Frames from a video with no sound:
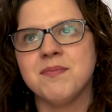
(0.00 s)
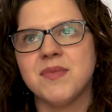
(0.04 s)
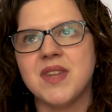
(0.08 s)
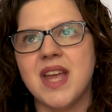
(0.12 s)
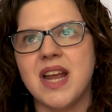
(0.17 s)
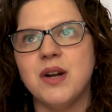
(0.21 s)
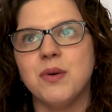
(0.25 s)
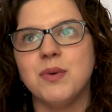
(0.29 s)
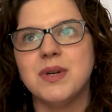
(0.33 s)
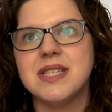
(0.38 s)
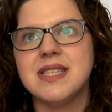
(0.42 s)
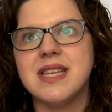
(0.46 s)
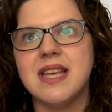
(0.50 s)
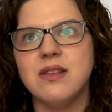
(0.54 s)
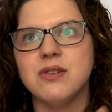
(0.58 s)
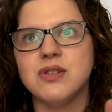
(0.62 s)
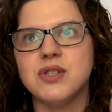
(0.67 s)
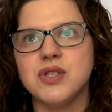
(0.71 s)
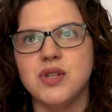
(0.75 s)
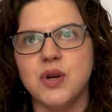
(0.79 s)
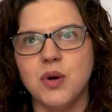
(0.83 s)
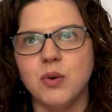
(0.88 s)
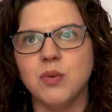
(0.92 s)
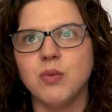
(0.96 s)
I don't want to say
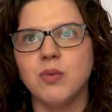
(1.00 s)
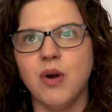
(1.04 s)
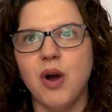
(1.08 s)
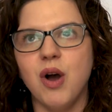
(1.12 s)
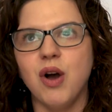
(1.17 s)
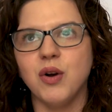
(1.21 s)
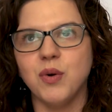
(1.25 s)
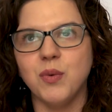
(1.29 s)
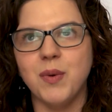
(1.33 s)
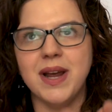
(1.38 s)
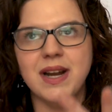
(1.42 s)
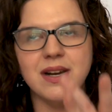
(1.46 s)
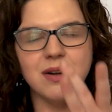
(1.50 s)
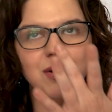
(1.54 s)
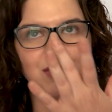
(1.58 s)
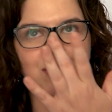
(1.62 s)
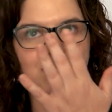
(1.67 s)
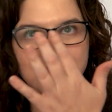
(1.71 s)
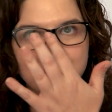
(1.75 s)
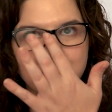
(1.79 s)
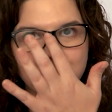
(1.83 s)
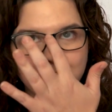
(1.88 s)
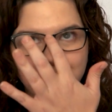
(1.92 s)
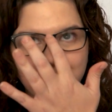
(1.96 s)
there's no wrong way to
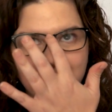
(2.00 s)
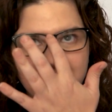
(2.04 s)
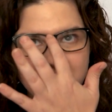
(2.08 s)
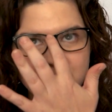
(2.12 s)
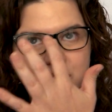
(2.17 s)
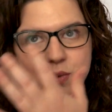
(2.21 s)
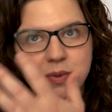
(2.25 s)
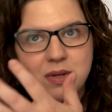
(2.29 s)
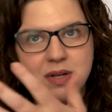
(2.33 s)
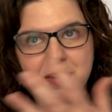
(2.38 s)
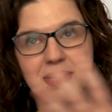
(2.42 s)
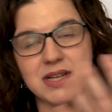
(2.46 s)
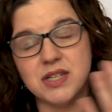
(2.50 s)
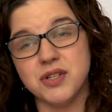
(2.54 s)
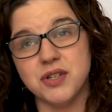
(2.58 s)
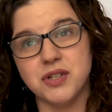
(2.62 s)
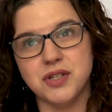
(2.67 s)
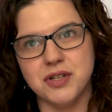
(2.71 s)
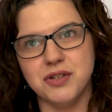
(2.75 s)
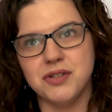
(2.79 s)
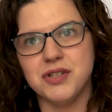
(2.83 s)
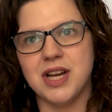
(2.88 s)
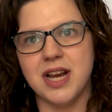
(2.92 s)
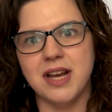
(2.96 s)
homeschool, because you want to make sure
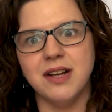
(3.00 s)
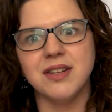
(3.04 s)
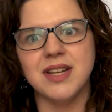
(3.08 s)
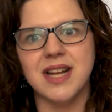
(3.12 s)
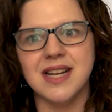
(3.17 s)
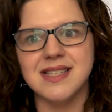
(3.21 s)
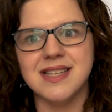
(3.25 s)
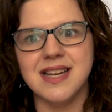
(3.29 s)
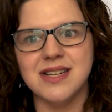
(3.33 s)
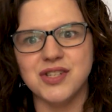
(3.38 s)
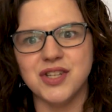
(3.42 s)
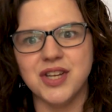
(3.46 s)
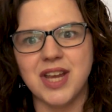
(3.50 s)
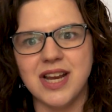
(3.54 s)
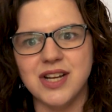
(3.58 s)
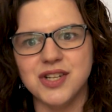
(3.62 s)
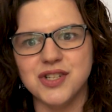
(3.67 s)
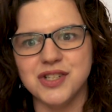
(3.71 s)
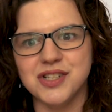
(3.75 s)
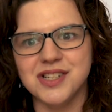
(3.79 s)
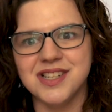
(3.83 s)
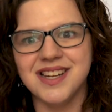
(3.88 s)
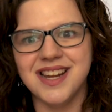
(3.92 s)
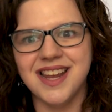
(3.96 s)
your child has
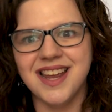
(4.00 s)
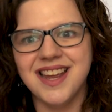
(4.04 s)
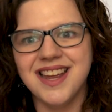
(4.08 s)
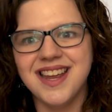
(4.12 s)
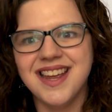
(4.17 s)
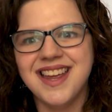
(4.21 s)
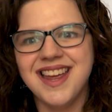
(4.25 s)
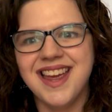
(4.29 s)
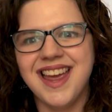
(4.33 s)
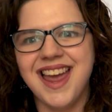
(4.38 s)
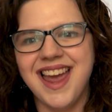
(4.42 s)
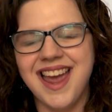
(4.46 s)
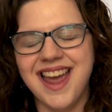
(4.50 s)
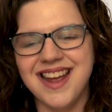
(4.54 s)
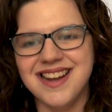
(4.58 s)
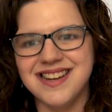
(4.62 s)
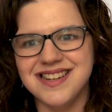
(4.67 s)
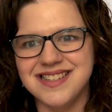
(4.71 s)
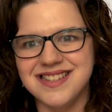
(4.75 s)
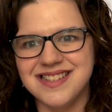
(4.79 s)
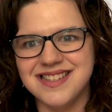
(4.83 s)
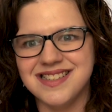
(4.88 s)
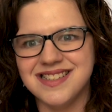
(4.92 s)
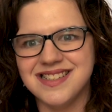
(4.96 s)
education
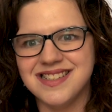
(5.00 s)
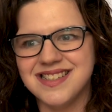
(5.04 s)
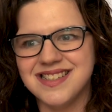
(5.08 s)
and